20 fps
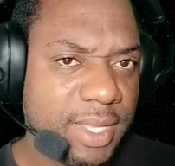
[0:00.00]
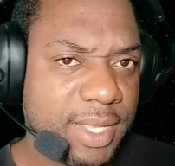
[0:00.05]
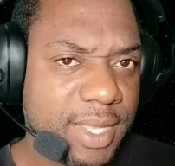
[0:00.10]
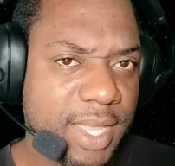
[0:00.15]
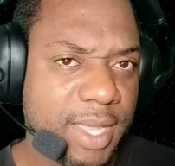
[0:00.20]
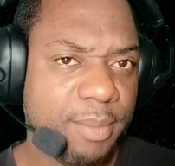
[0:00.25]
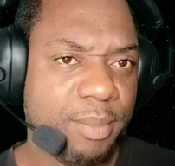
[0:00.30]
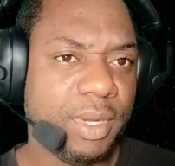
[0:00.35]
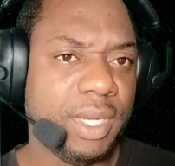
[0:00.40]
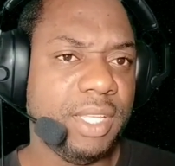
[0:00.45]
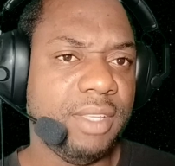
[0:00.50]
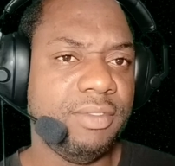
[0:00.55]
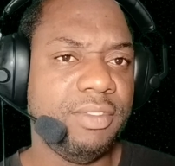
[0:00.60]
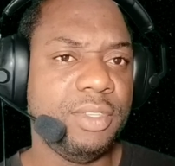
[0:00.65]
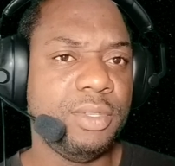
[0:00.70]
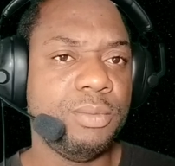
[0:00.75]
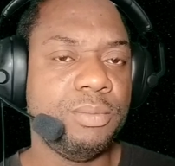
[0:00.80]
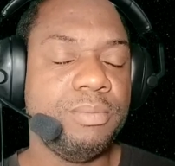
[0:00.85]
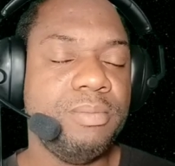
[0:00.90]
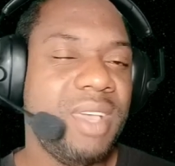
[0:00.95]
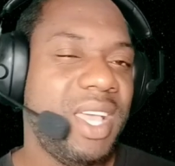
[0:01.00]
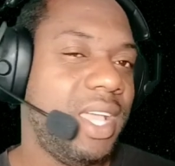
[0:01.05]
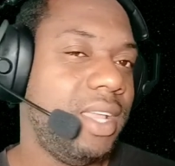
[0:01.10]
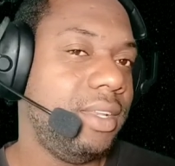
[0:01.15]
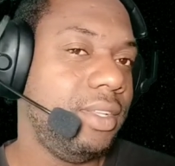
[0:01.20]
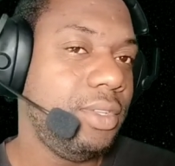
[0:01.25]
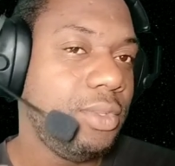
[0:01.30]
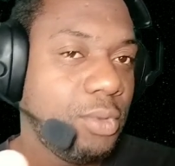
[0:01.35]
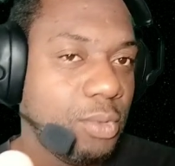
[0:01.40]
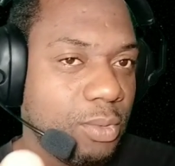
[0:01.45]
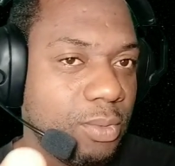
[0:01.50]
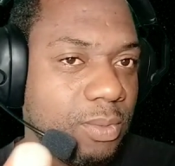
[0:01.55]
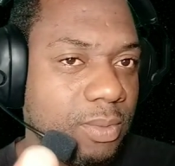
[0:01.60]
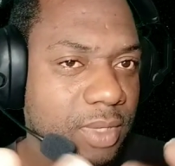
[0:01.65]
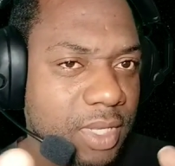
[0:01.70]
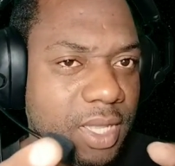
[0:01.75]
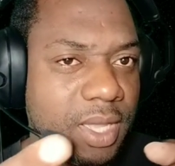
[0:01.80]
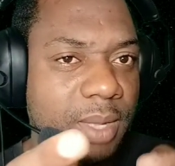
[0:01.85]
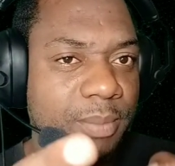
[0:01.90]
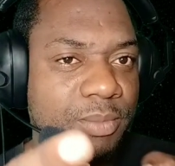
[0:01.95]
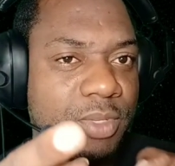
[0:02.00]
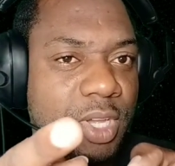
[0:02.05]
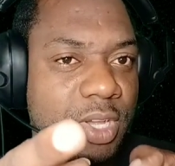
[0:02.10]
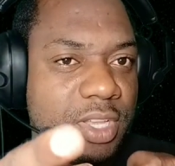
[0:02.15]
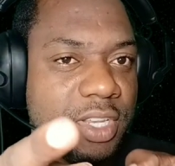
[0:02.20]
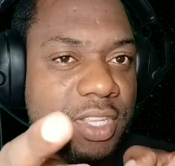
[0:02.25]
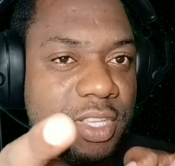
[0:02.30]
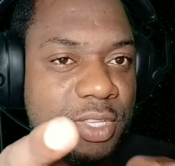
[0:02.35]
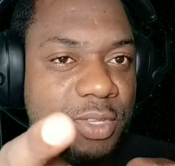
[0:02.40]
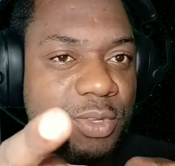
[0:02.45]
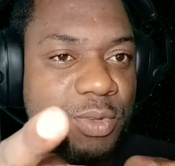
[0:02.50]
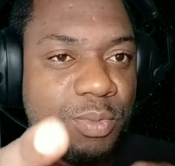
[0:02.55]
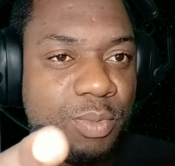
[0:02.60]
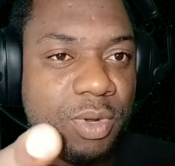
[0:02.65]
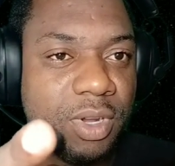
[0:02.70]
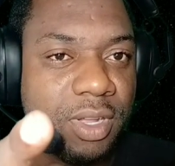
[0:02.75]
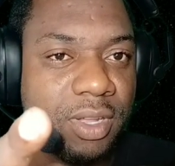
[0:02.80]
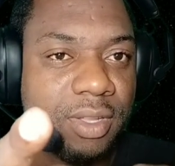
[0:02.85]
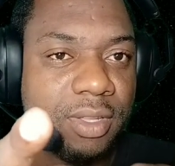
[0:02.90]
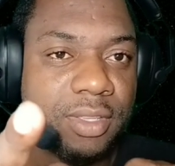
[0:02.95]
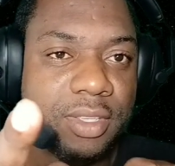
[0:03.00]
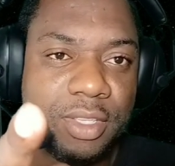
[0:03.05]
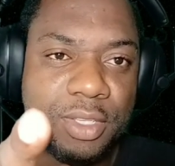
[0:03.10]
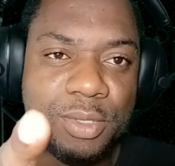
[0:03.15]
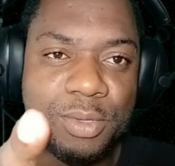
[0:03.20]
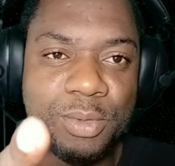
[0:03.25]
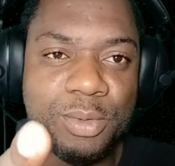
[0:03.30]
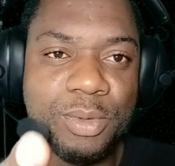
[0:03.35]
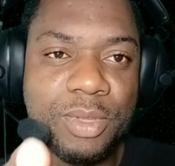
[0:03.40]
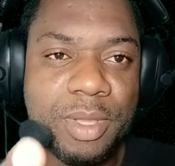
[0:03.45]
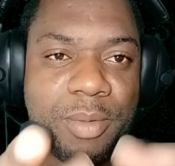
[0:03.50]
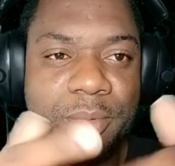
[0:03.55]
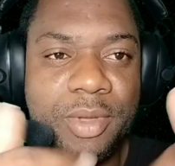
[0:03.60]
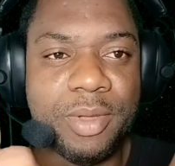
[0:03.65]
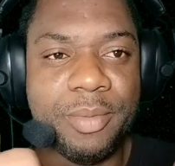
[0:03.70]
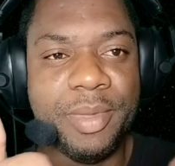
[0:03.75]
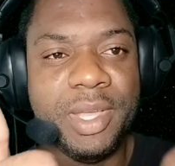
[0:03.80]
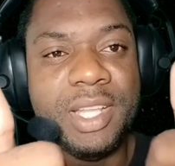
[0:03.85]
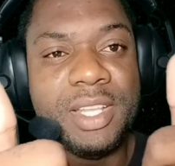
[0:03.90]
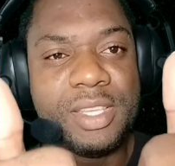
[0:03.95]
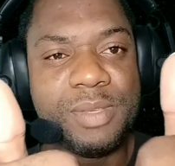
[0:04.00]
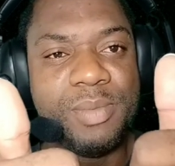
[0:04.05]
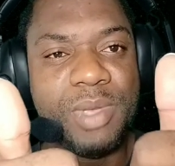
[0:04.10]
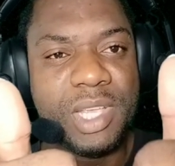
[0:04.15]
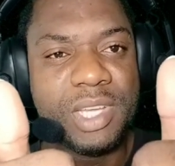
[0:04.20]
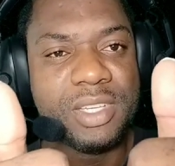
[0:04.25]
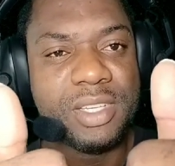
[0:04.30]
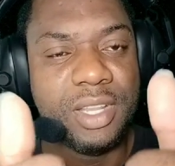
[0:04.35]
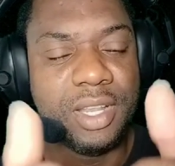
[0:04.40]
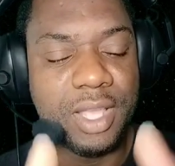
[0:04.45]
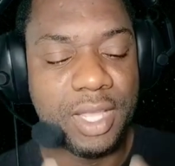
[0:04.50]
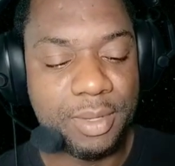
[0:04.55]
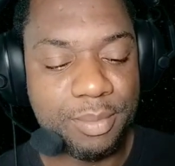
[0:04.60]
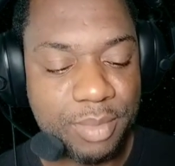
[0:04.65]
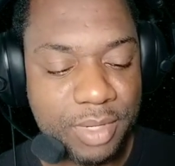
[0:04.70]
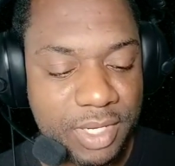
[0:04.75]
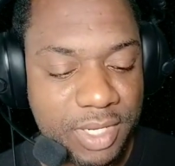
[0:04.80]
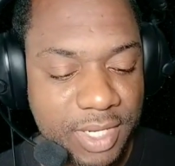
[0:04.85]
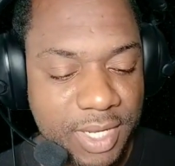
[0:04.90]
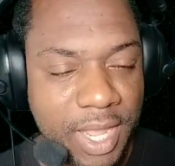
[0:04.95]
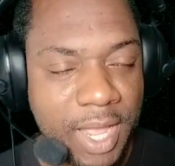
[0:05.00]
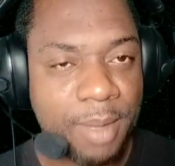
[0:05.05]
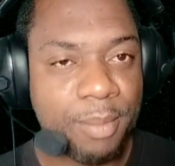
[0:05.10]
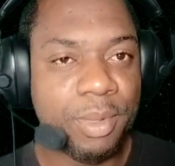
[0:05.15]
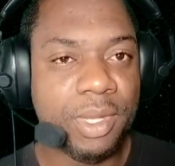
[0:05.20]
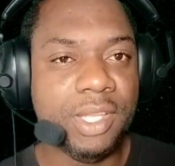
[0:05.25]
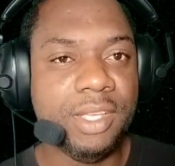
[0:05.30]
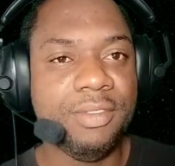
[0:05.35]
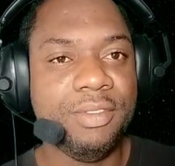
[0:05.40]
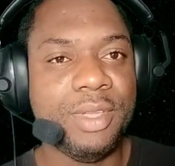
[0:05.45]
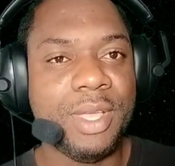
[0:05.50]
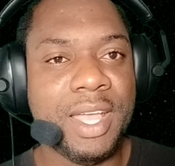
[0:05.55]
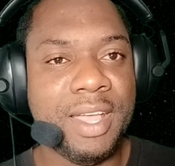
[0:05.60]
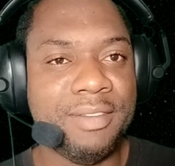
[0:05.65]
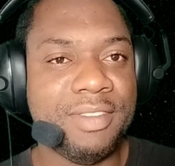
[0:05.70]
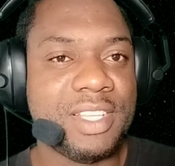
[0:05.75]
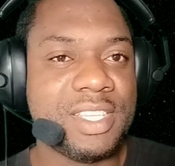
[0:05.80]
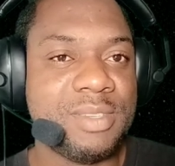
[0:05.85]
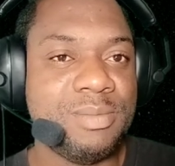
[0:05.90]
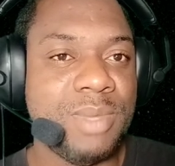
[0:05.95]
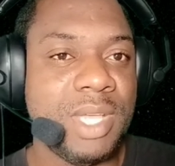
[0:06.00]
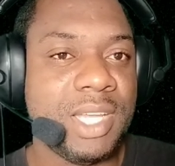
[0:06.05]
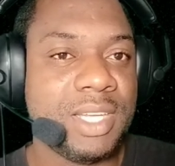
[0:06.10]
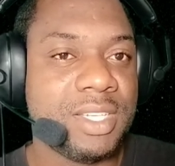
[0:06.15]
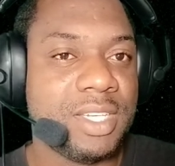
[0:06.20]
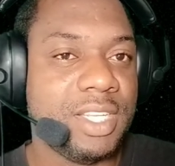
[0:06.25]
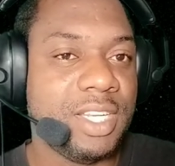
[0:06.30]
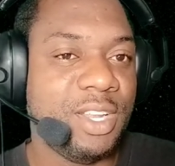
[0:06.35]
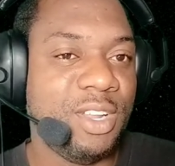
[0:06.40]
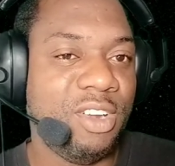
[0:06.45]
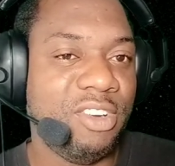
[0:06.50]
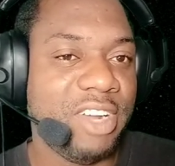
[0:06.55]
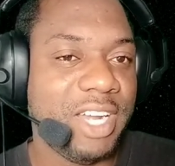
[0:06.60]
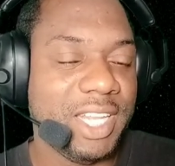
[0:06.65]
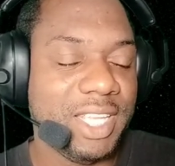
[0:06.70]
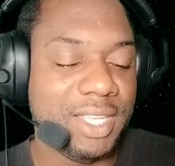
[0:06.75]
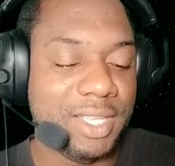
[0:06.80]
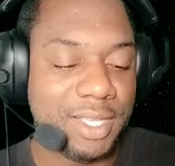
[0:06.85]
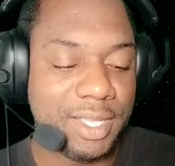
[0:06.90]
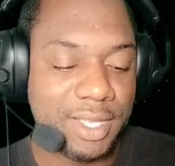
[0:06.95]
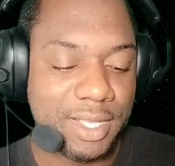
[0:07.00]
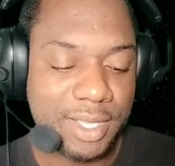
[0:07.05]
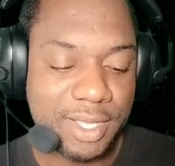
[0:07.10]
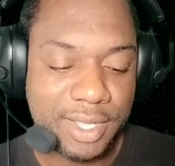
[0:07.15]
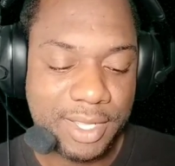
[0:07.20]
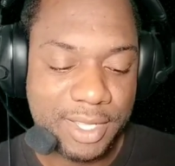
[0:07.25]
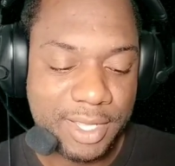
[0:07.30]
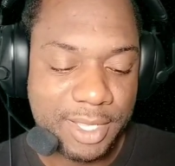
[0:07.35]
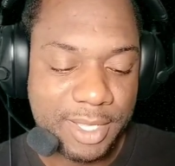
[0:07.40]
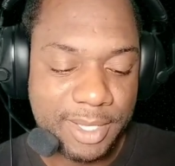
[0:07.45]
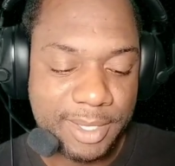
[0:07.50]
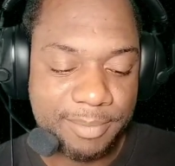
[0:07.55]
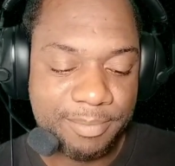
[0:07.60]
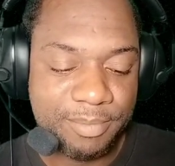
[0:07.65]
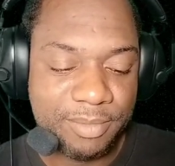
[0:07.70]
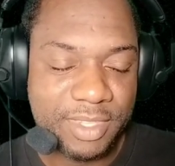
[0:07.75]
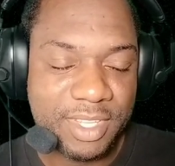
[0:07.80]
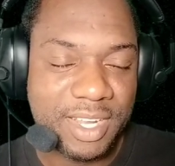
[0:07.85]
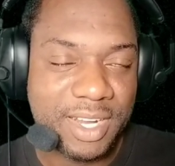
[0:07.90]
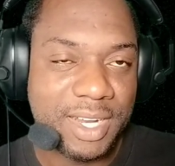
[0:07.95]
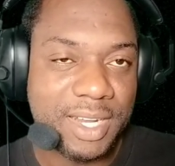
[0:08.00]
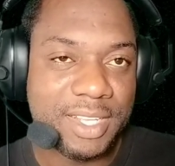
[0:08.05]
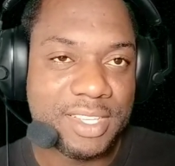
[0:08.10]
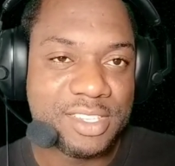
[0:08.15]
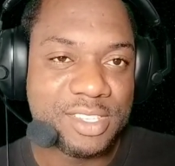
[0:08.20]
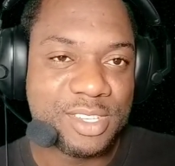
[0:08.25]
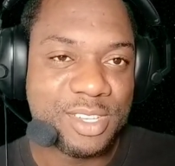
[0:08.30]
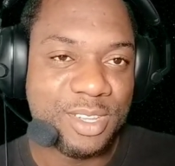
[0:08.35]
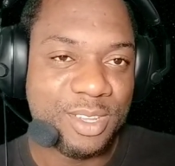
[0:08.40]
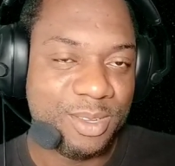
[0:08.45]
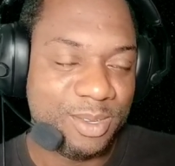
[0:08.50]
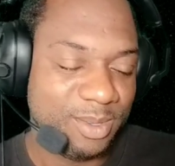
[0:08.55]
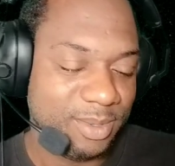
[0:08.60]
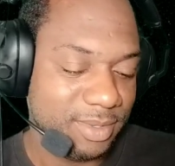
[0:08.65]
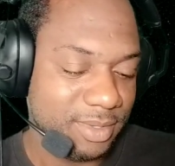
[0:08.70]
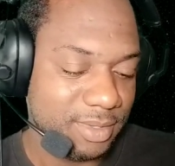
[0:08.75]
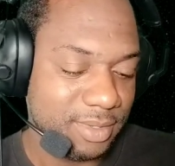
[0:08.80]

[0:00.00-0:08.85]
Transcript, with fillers: Can't believe you. Man, you. Yeah, I'm talking to you, bro. You. Come on, man. Smash the like button. I can't believe you haven't smashed it already. All right, let's go.